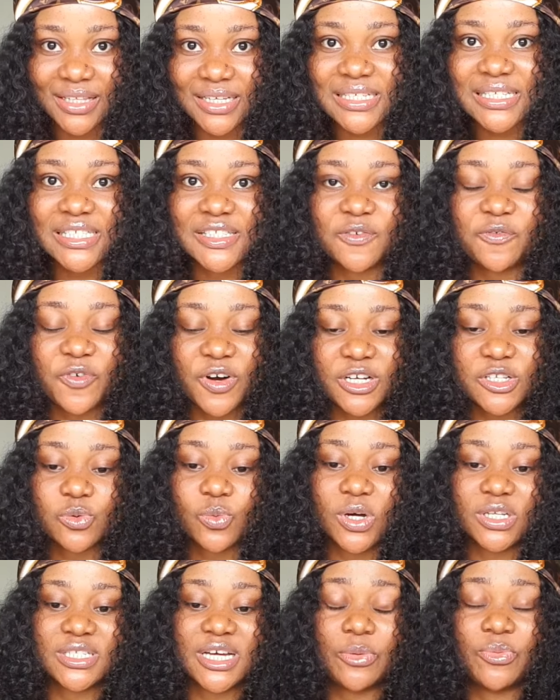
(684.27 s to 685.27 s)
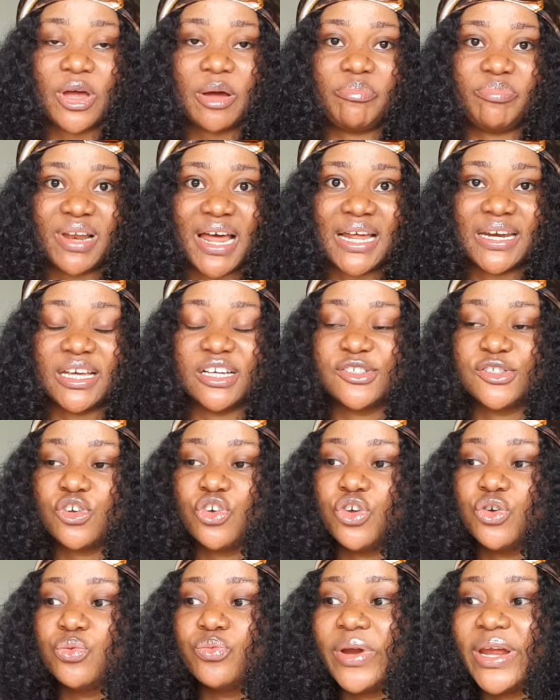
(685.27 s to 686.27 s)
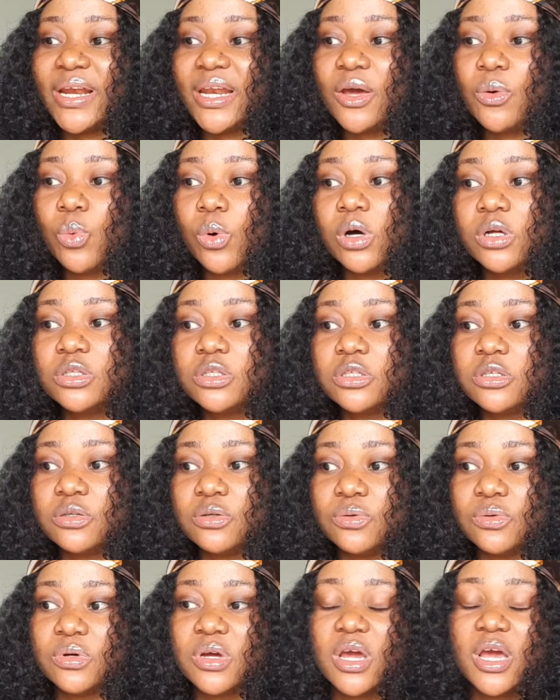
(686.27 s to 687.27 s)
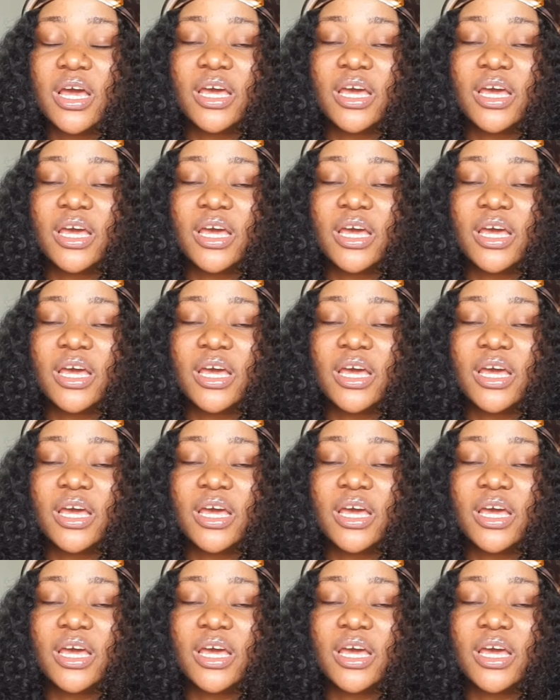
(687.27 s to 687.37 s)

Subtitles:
This is the first quarter we are planning. So you really want to